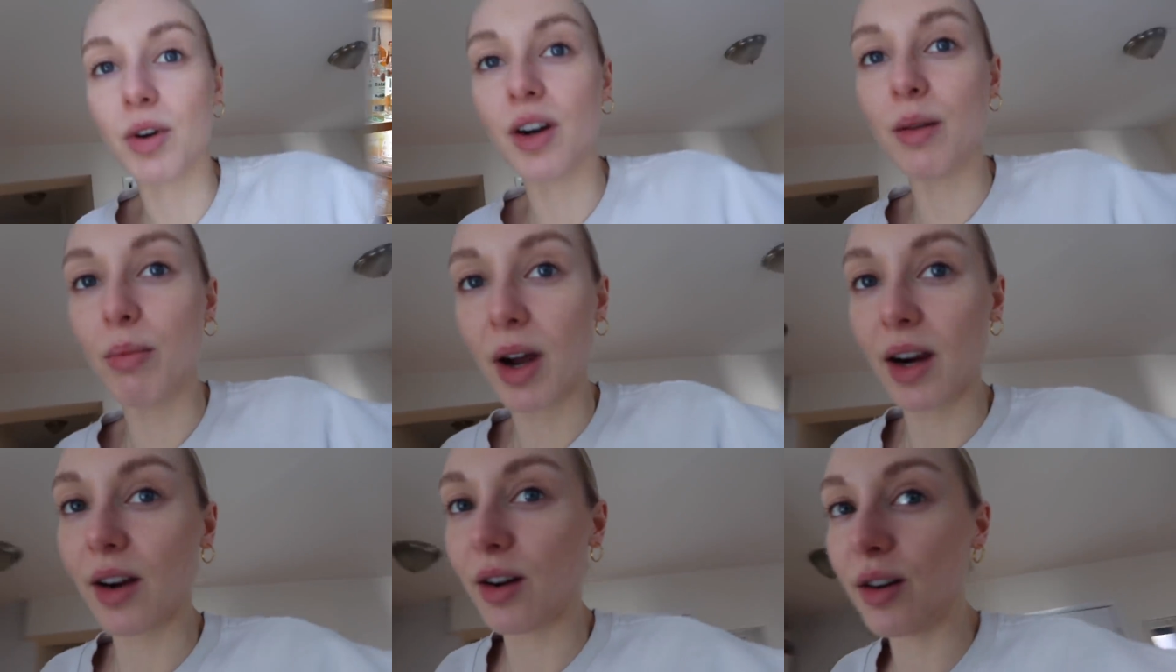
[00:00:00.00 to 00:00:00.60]
already
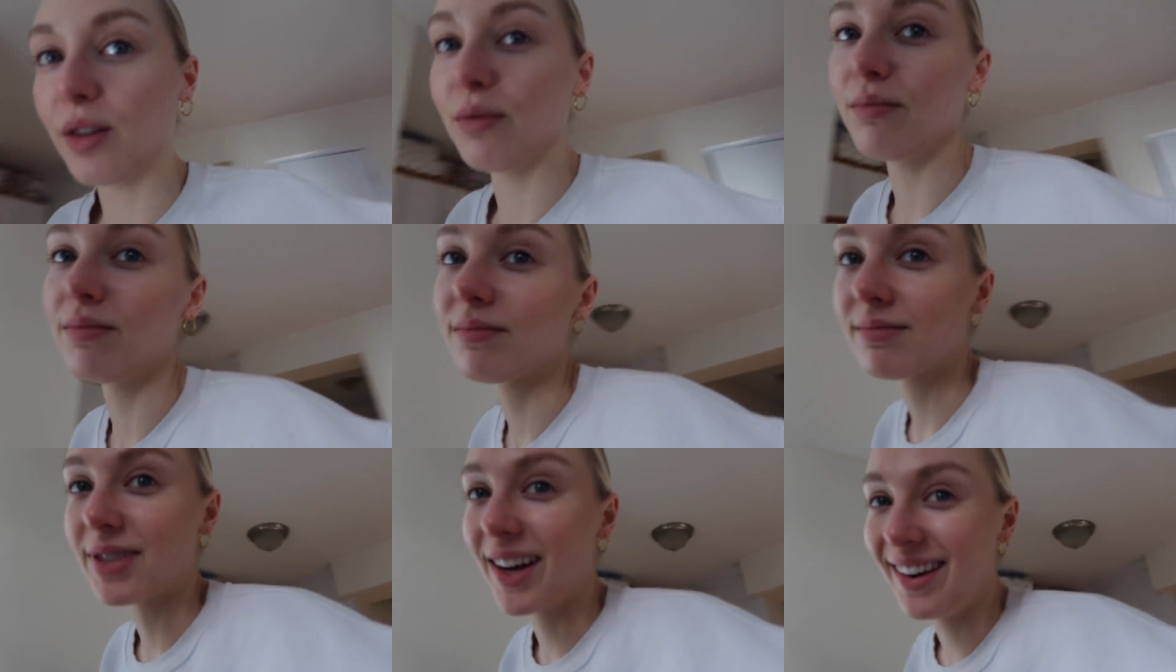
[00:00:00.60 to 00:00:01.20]
back
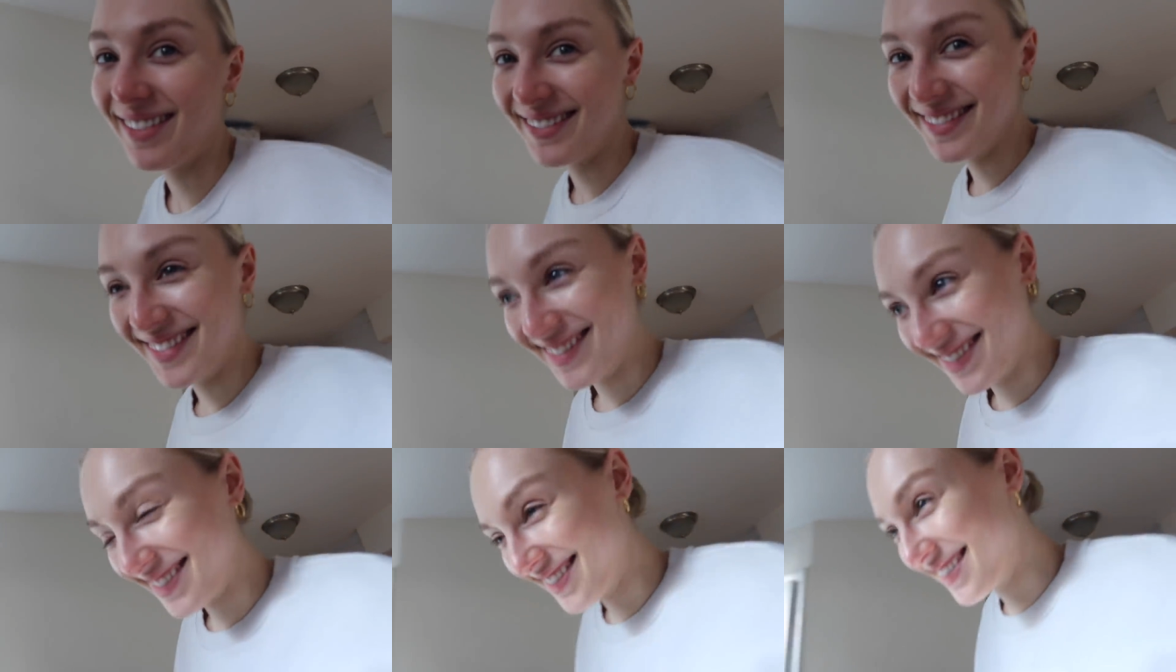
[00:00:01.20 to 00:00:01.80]

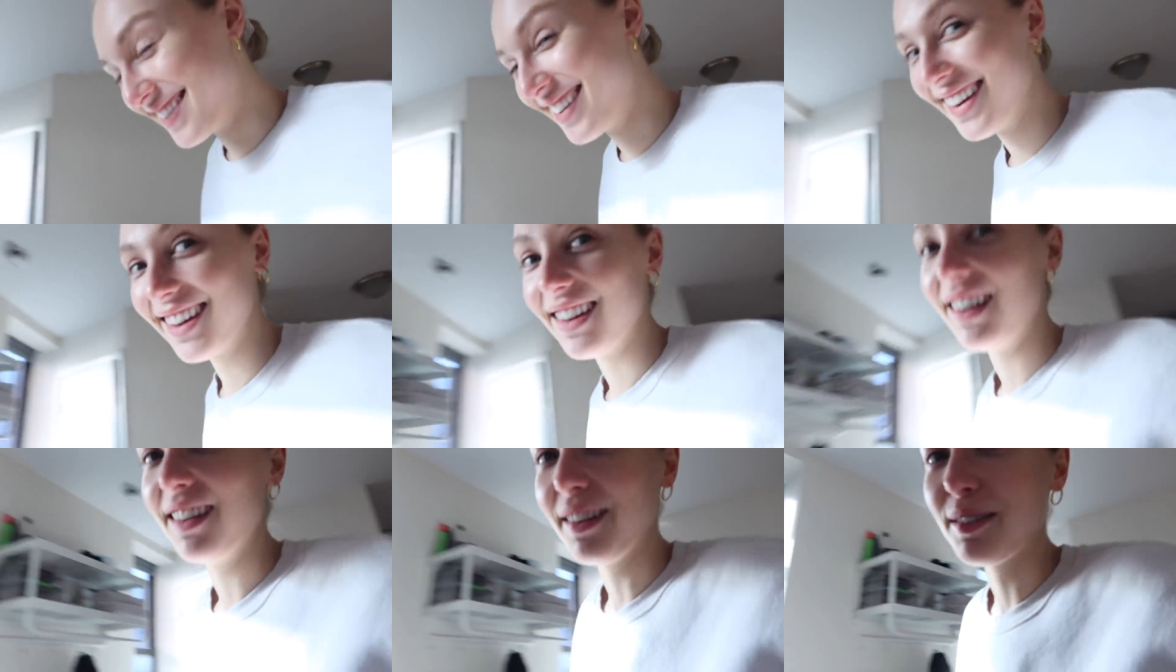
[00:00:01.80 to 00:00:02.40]
home.
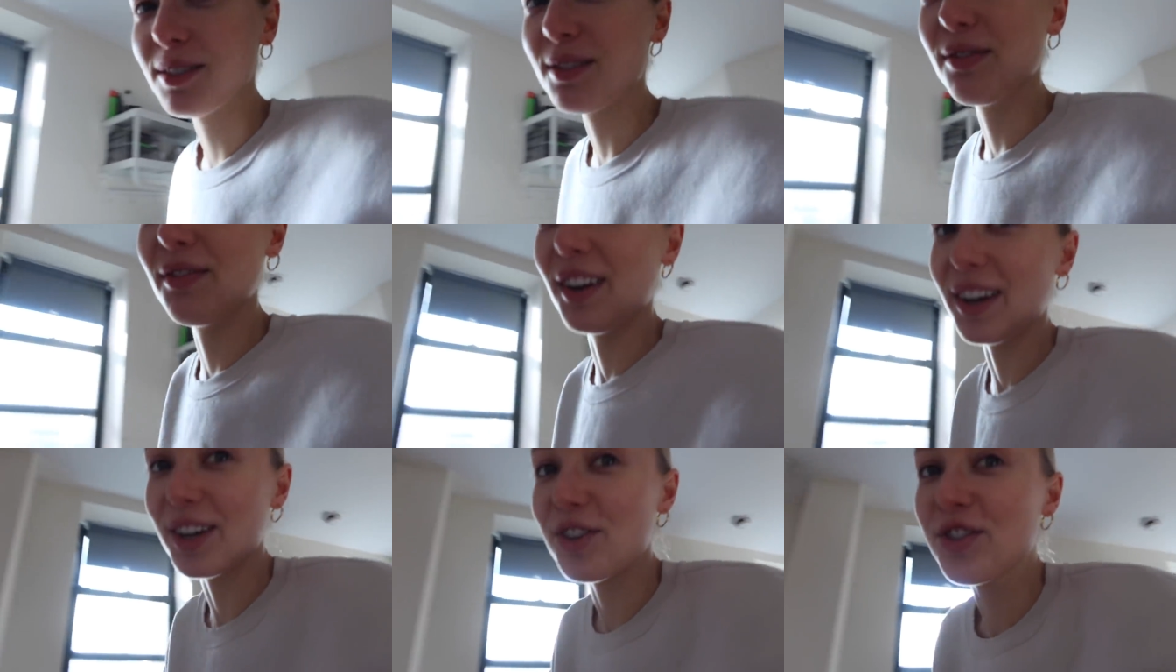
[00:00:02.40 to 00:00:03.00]
it was a
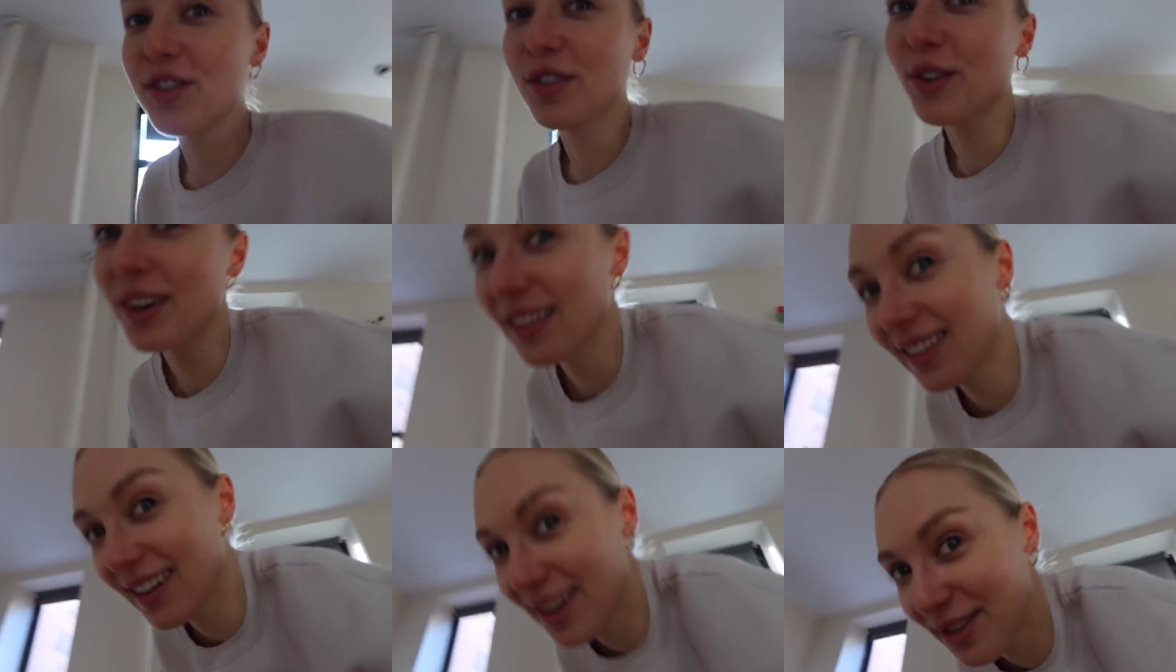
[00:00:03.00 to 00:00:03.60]
very
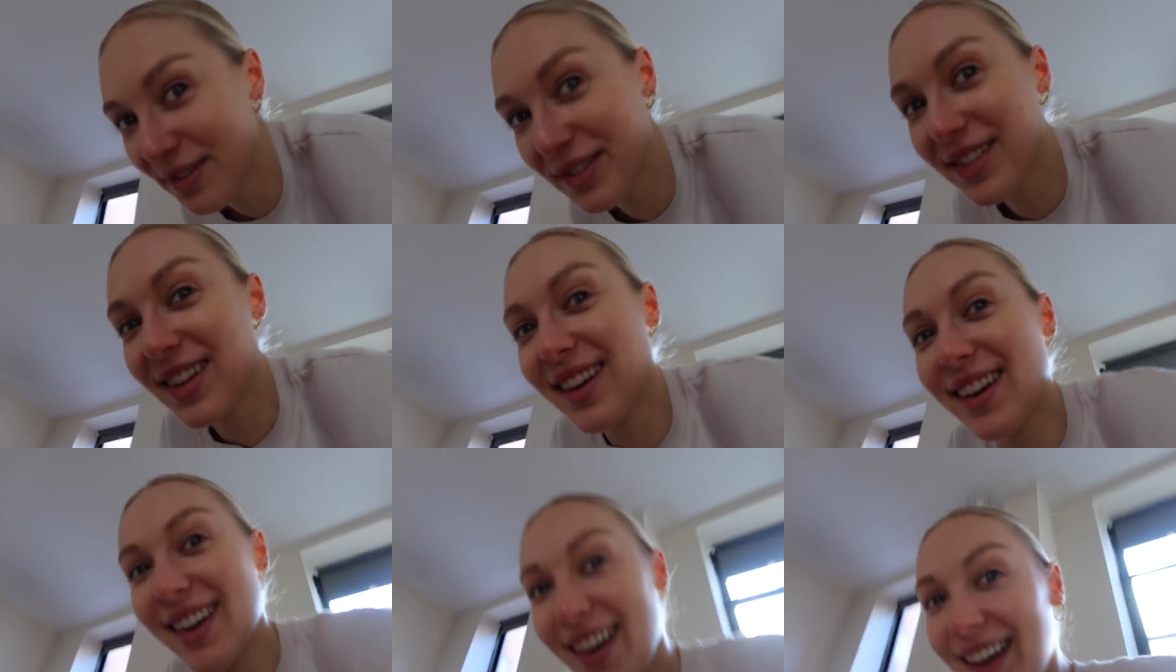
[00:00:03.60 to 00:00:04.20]
short-lived
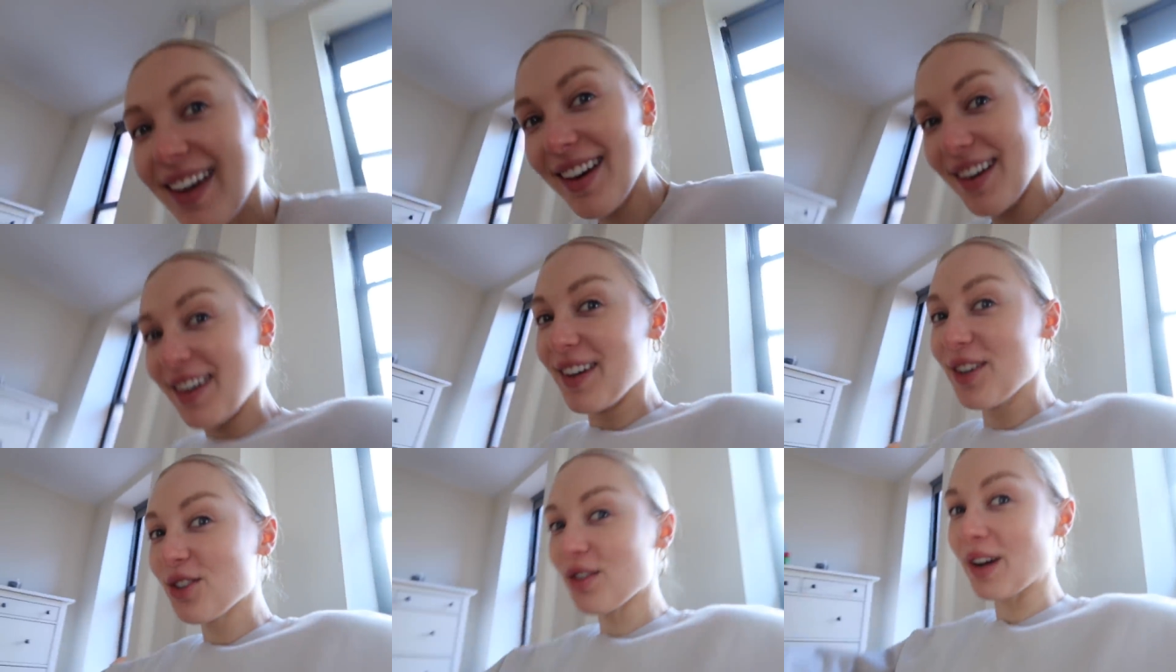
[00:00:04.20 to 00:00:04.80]

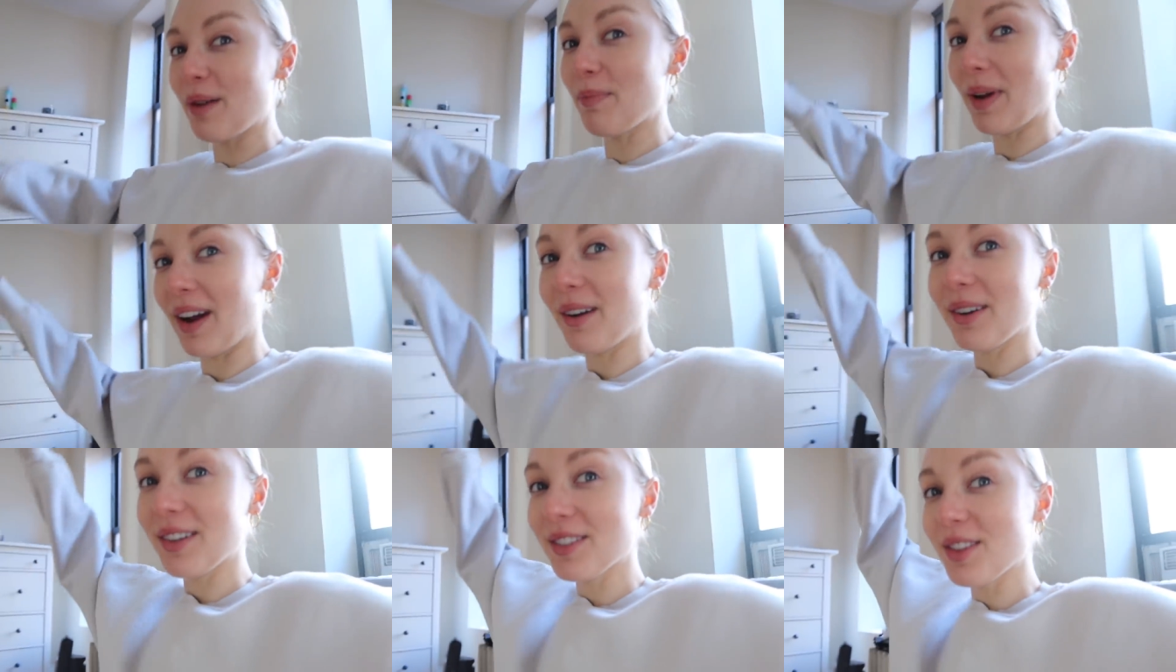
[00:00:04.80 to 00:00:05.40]
trip
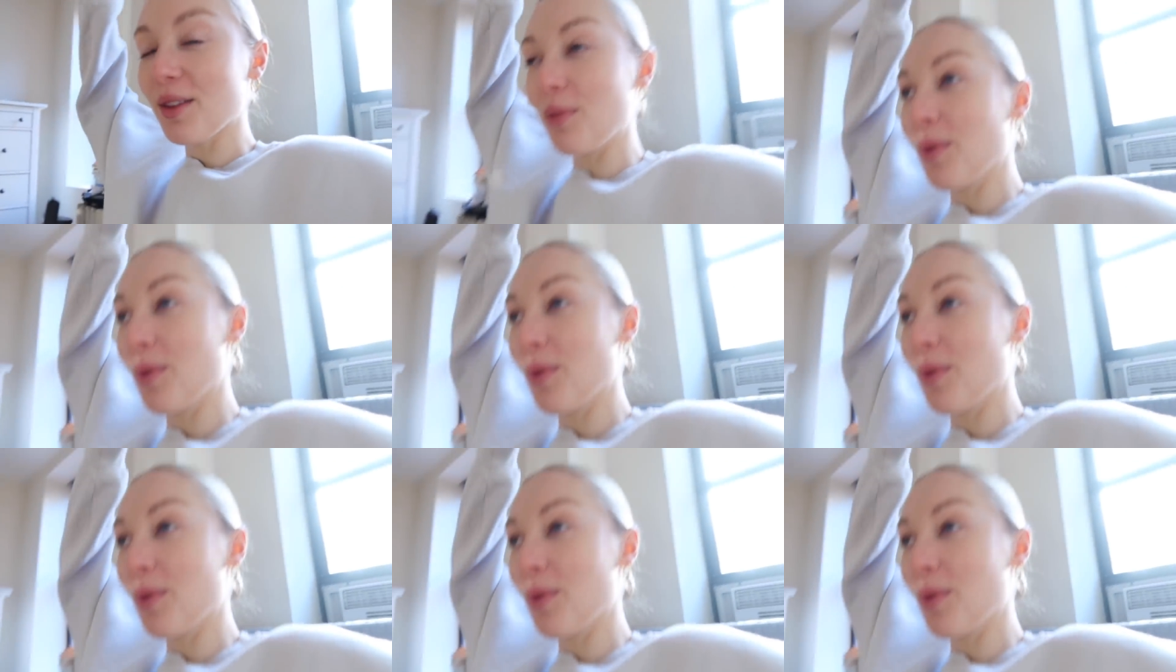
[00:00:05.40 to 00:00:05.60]
out into the